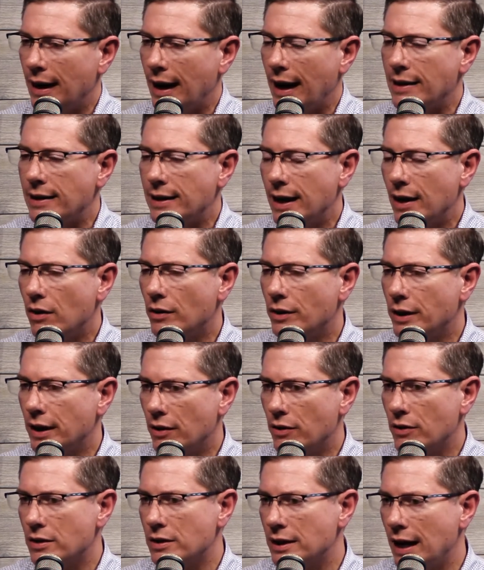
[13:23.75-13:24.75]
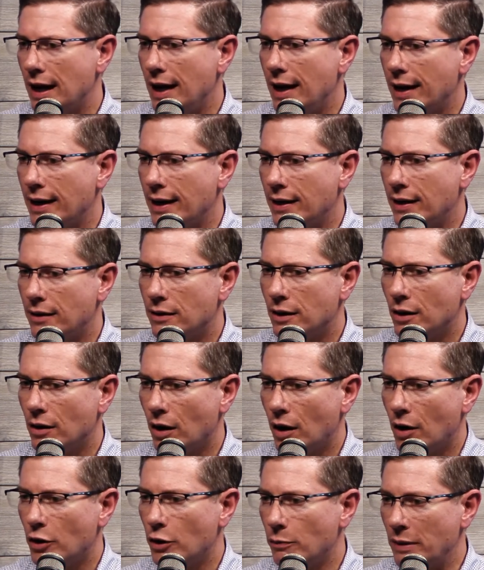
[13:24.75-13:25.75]
And yet on the other side, there are
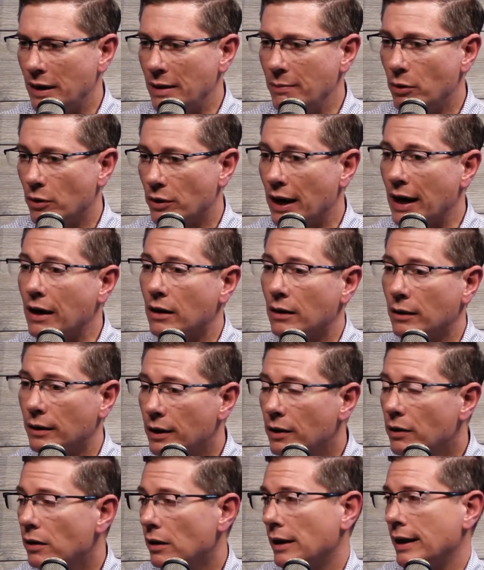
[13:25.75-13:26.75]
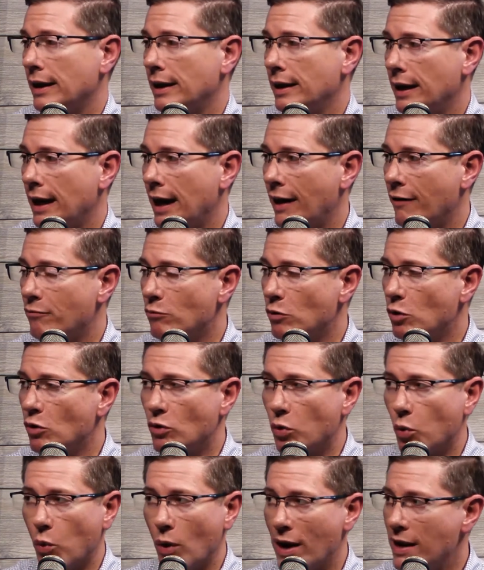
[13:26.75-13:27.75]
other people that clearly have moved
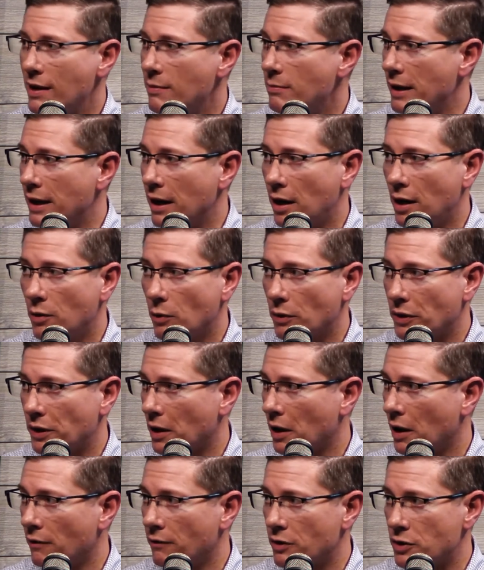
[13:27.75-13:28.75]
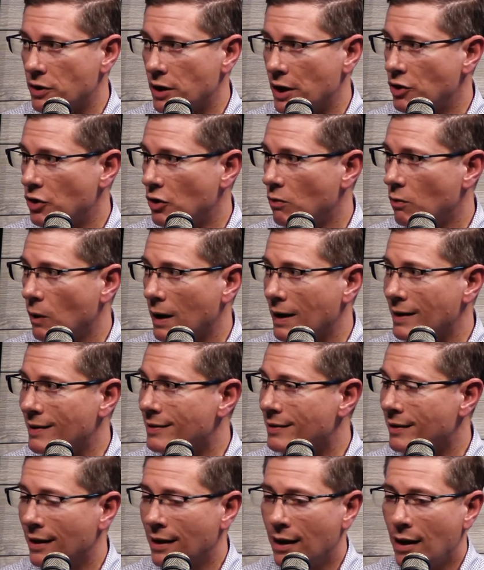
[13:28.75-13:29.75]
way beyond what the conversation
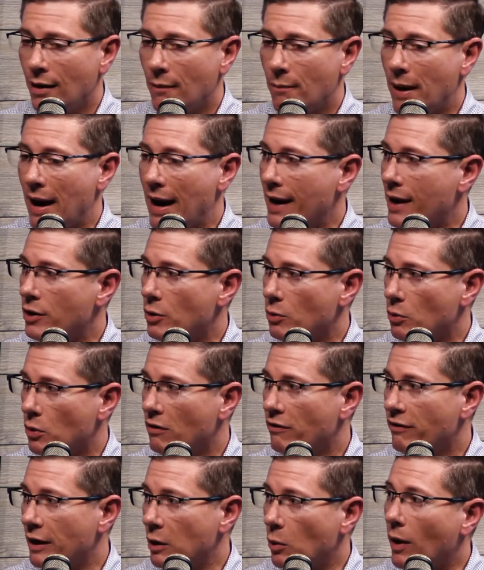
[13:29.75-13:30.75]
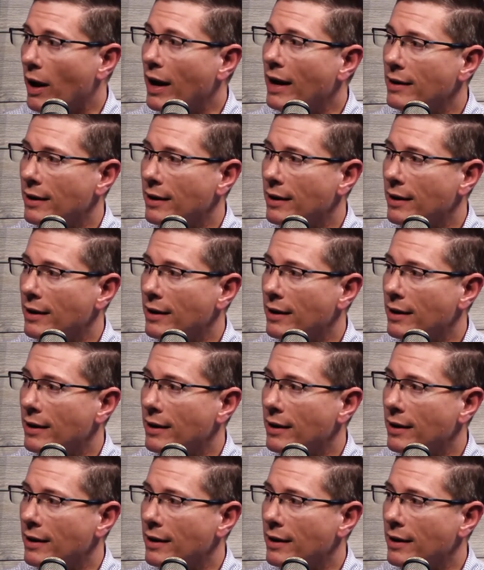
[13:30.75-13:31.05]
was back in the Roe v. Wade